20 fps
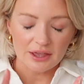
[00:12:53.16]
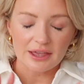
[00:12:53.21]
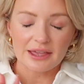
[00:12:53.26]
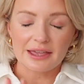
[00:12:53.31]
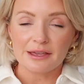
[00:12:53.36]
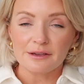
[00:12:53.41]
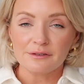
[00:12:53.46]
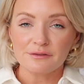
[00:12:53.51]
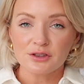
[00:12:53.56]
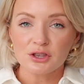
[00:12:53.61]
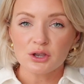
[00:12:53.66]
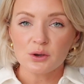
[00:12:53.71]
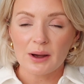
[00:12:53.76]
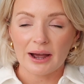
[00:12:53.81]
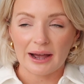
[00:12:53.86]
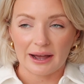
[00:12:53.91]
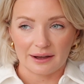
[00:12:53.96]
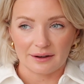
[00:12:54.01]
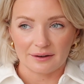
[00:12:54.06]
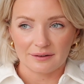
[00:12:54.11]
if you
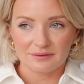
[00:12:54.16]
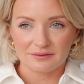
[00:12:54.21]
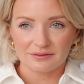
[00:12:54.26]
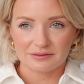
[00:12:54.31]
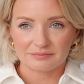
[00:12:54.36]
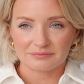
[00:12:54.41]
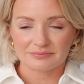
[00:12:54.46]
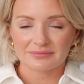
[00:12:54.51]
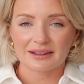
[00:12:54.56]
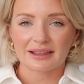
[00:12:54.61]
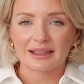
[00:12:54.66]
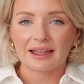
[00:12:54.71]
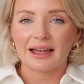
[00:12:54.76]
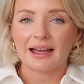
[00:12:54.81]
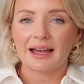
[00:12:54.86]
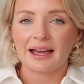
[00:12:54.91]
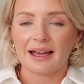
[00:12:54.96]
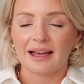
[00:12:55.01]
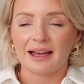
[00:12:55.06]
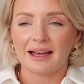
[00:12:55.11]
have
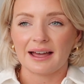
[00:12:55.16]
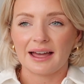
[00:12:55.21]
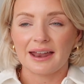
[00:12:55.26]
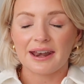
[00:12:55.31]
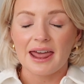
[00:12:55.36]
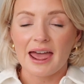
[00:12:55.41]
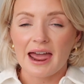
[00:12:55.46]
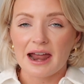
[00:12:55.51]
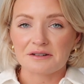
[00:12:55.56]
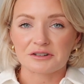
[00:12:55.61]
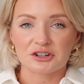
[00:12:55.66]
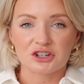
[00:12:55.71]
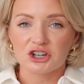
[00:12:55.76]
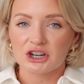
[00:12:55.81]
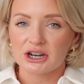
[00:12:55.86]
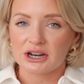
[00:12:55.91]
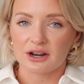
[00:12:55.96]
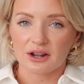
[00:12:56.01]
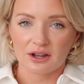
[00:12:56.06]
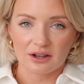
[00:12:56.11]
an
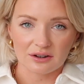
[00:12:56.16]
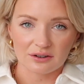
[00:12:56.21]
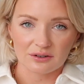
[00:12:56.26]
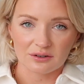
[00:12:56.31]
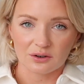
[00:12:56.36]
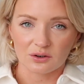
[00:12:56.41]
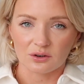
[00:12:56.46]
Arancino